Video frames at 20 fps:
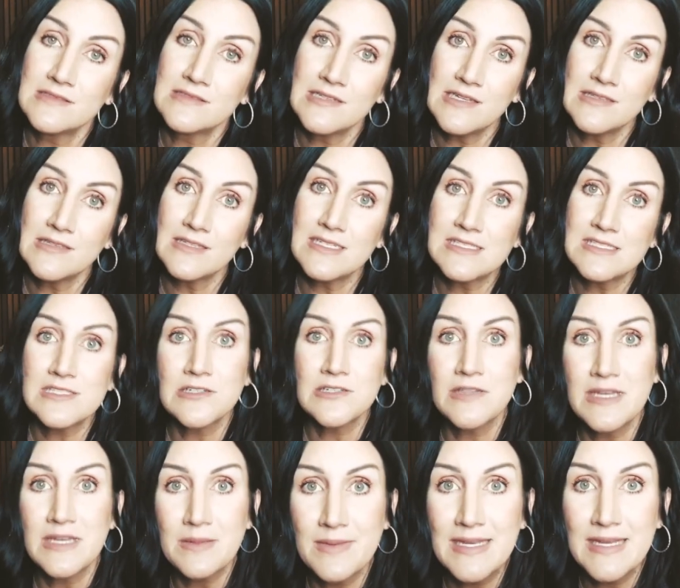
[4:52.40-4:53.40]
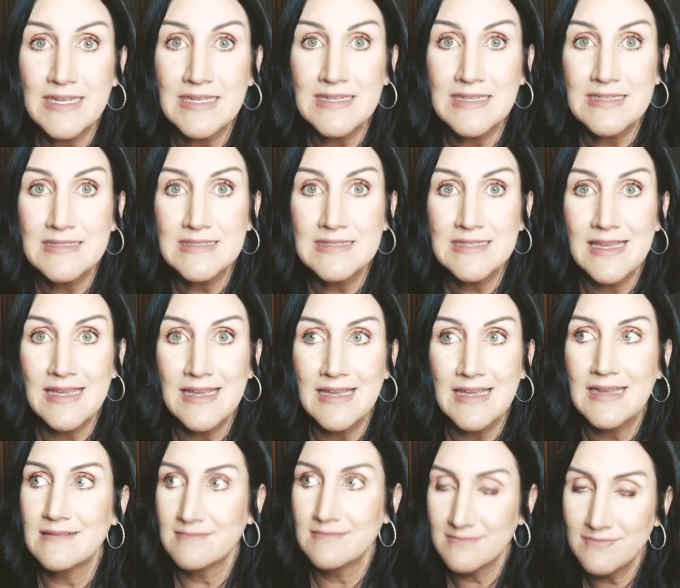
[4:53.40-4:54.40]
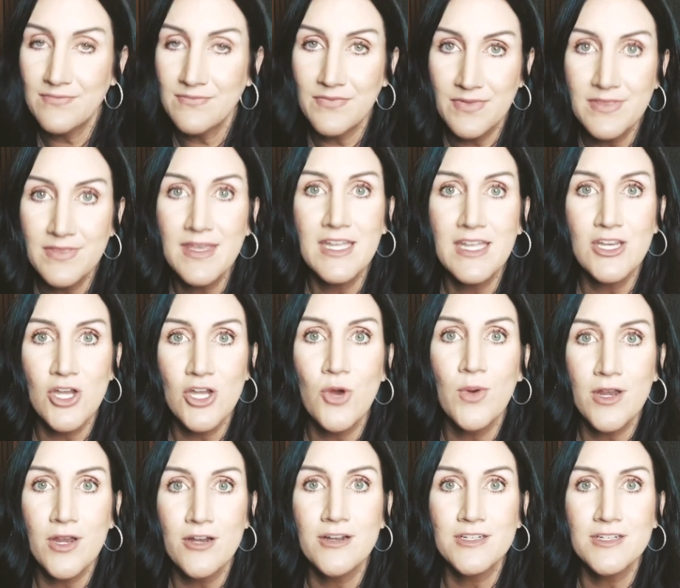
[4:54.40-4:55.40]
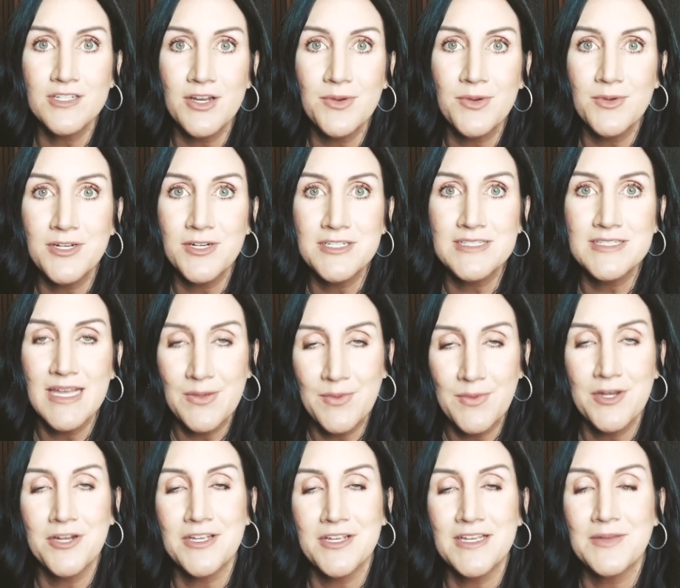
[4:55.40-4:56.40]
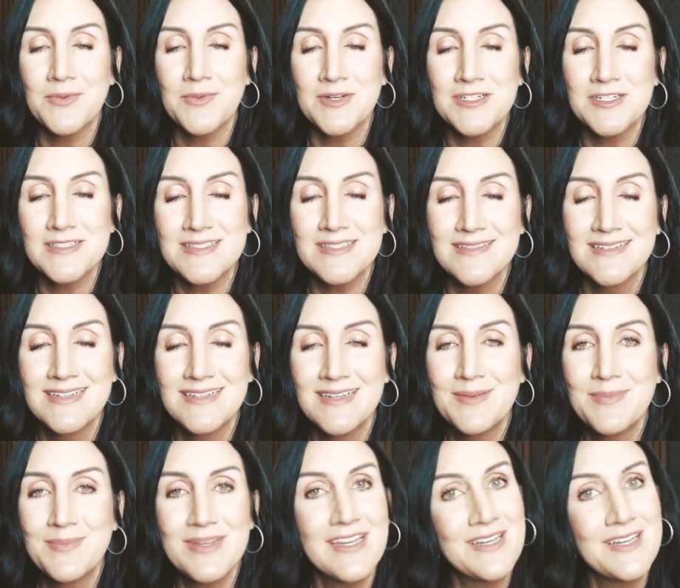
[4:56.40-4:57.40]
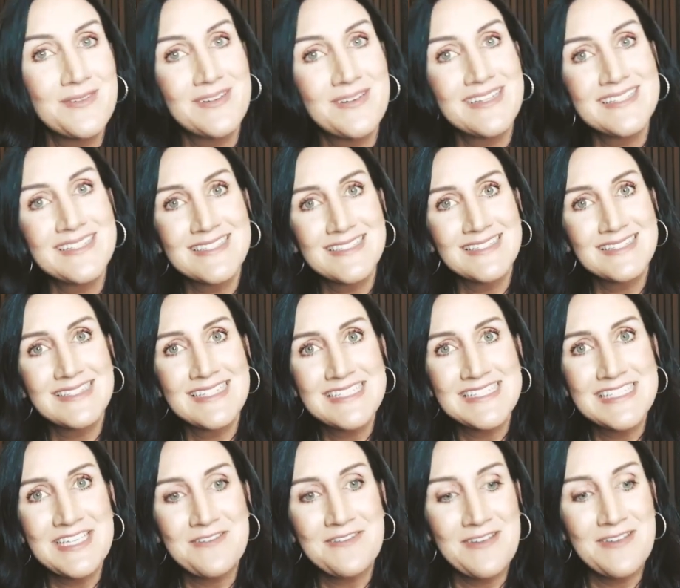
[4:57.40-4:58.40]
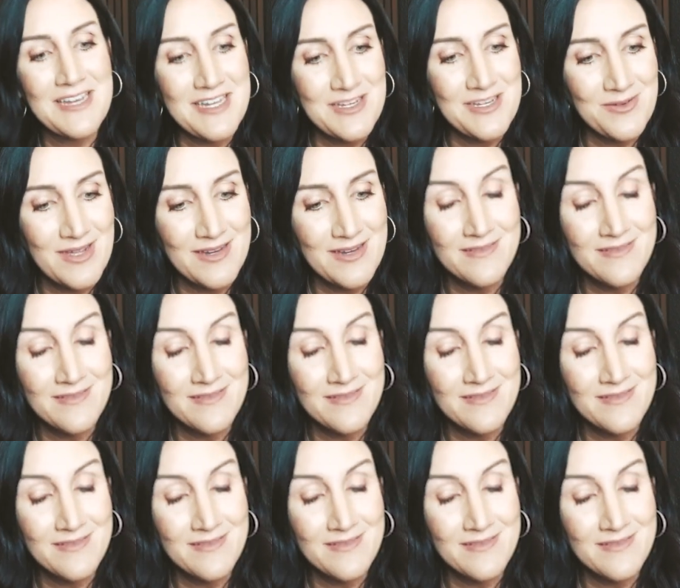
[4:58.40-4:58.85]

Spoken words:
unless they're like my kids and they know what are adult words and what are kid words. But anyways, let's get right into it.